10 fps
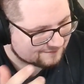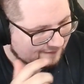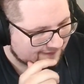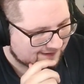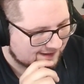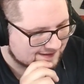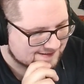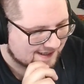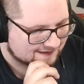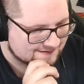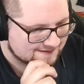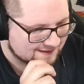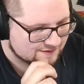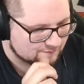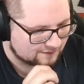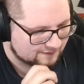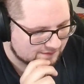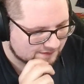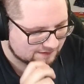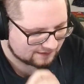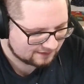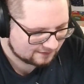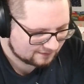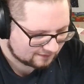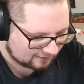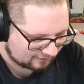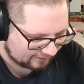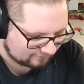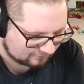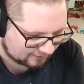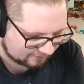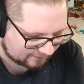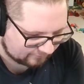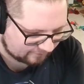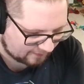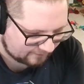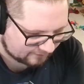Well, they can't attack this next one. Alright, hold on a minute. We might be